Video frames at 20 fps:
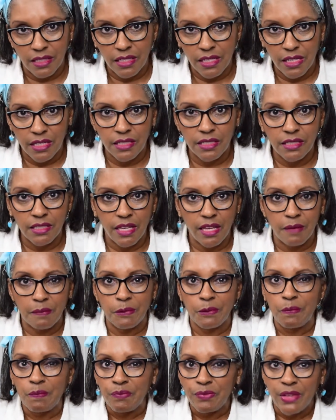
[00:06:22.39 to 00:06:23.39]
cutting
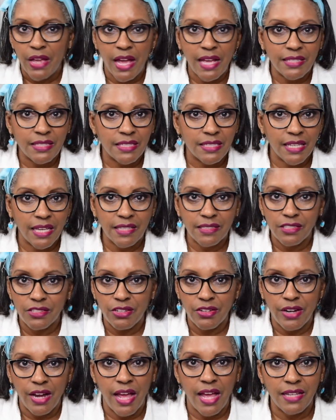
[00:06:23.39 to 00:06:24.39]
table. I sketch
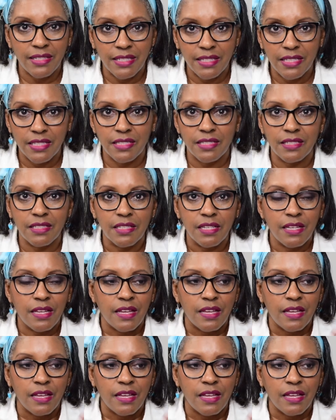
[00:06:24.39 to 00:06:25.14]
their ideas.